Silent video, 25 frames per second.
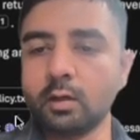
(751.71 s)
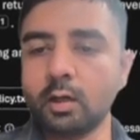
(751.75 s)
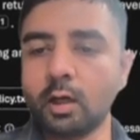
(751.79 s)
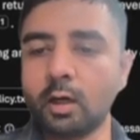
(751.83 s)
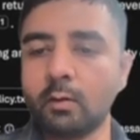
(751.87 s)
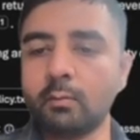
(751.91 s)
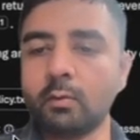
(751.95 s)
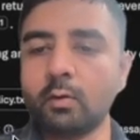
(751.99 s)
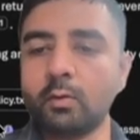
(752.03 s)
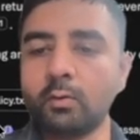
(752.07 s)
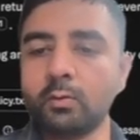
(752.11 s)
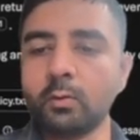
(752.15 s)

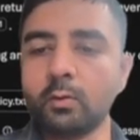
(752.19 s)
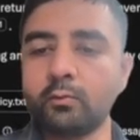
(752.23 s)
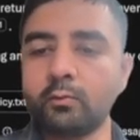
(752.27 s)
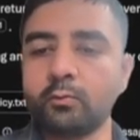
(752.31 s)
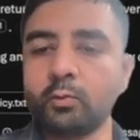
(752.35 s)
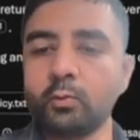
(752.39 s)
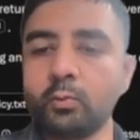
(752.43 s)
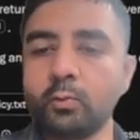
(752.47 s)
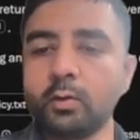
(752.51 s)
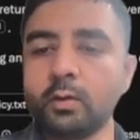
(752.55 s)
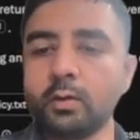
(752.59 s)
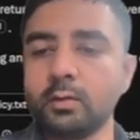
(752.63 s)
amount of
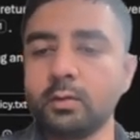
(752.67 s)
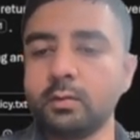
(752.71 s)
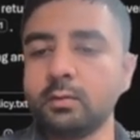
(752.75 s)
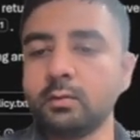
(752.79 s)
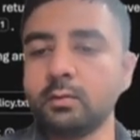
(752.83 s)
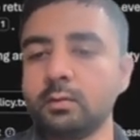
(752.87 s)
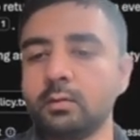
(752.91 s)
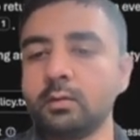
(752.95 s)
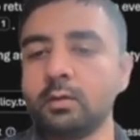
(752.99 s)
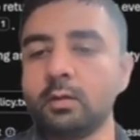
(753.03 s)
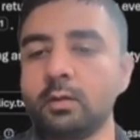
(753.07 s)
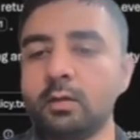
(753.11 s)

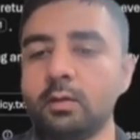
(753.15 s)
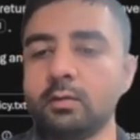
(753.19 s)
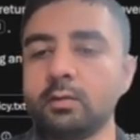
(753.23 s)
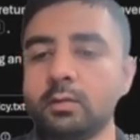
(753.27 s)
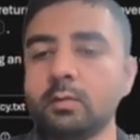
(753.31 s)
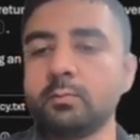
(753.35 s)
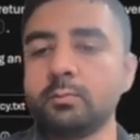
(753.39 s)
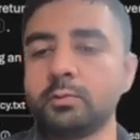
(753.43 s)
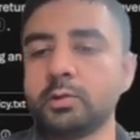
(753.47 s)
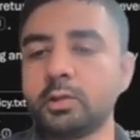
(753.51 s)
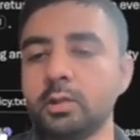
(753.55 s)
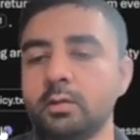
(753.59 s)
token
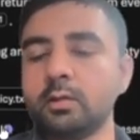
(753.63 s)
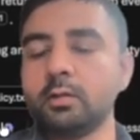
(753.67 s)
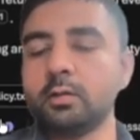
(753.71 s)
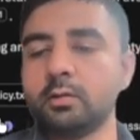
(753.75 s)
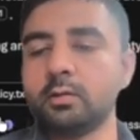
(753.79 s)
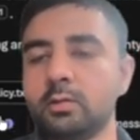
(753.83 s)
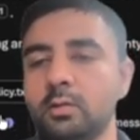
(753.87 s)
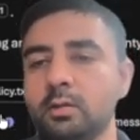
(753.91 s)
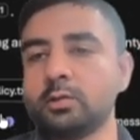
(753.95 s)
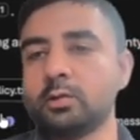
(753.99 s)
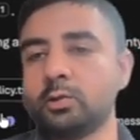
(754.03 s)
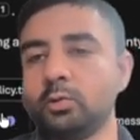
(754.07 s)
consumption
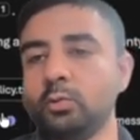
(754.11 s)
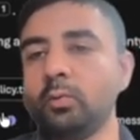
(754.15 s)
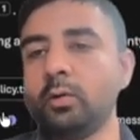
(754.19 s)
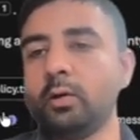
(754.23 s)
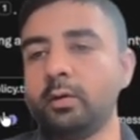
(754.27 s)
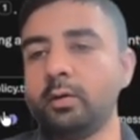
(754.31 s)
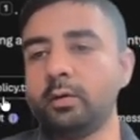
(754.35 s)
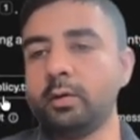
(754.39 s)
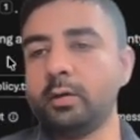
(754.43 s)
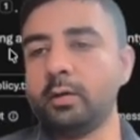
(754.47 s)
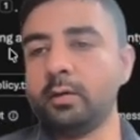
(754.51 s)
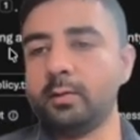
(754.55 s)
is just
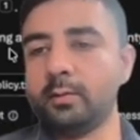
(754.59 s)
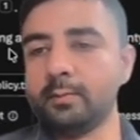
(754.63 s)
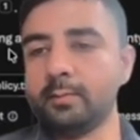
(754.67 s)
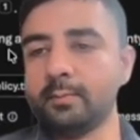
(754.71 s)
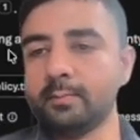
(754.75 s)
200.